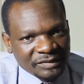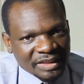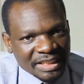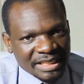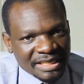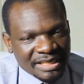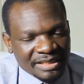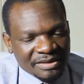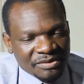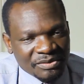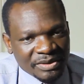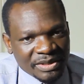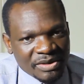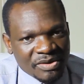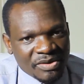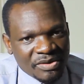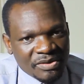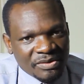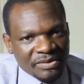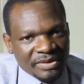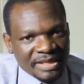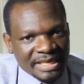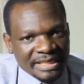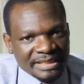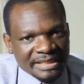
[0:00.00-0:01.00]
and we
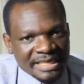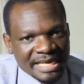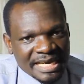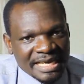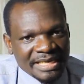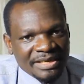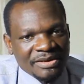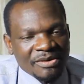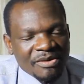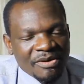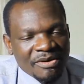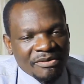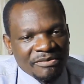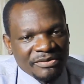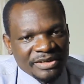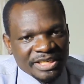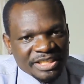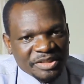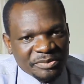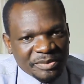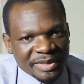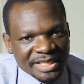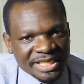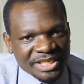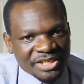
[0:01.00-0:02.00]
call that kind of
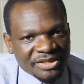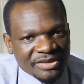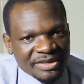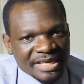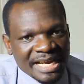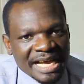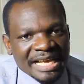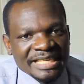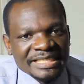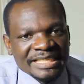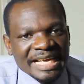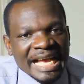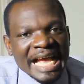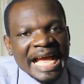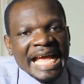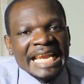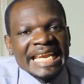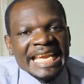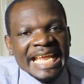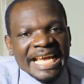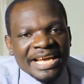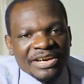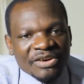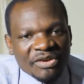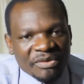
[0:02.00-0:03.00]
respiration as
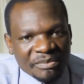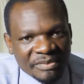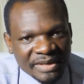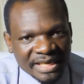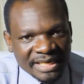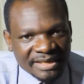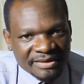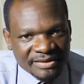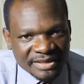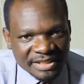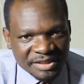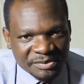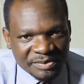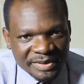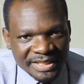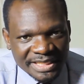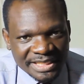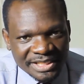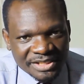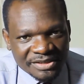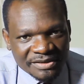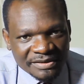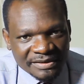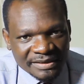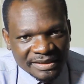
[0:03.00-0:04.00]
anaerobic
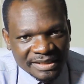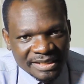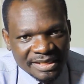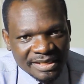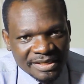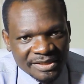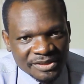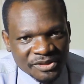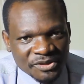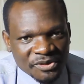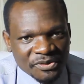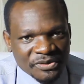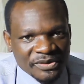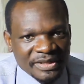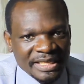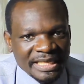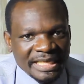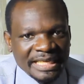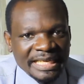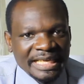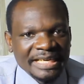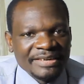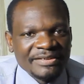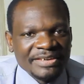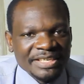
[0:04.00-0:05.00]
respiration. So they
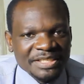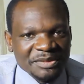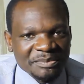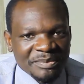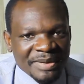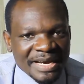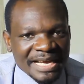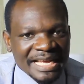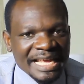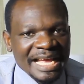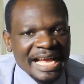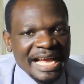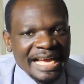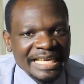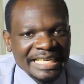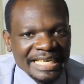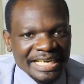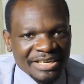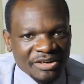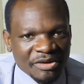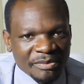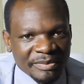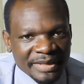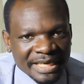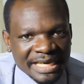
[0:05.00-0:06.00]
respire
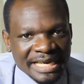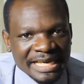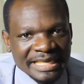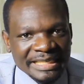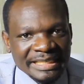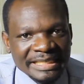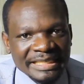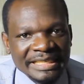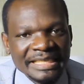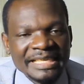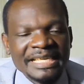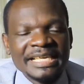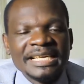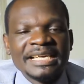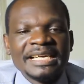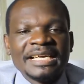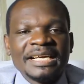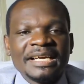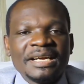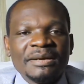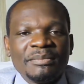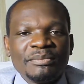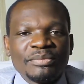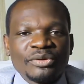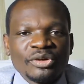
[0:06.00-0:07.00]
anaerobically,
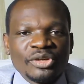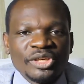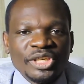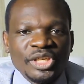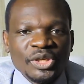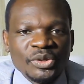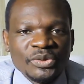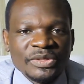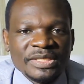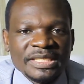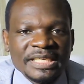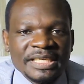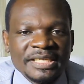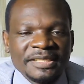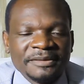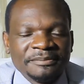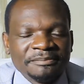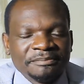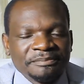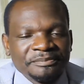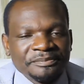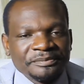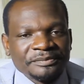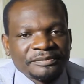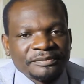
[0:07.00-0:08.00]
producing
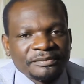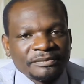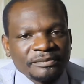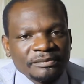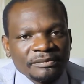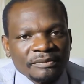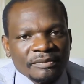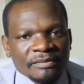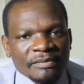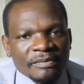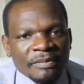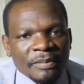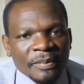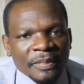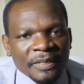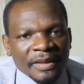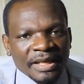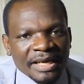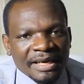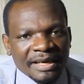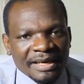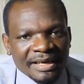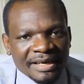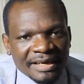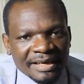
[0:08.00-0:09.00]

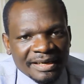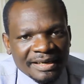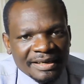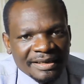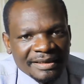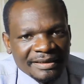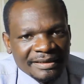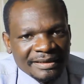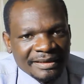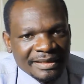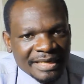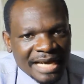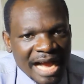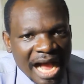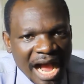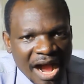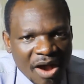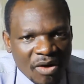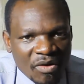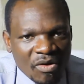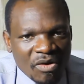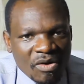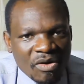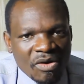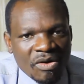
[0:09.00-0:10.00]

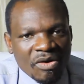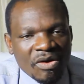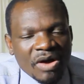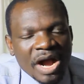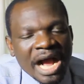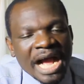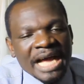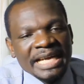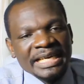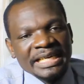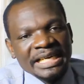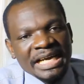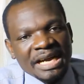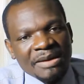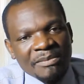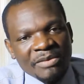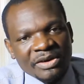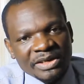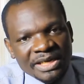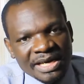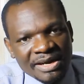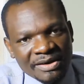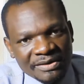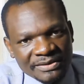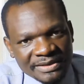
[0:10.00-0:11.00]
alcohol and
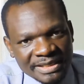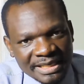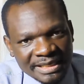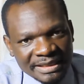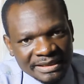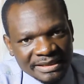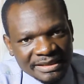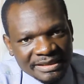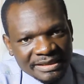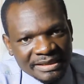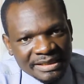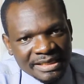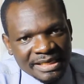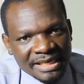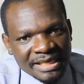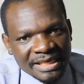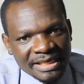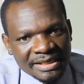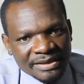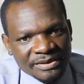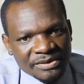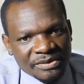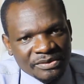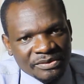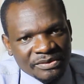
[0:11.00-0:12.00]
carbon dioxide.
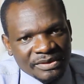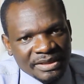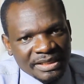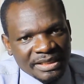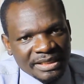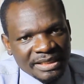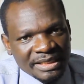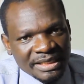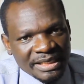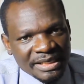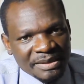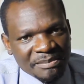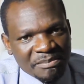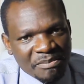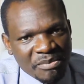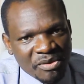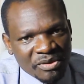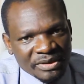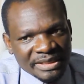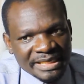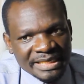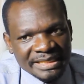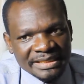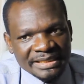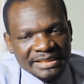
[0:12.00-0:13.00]
So the
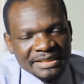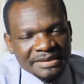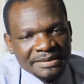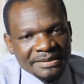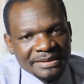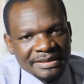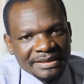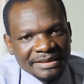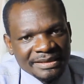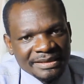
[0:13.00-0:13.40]
important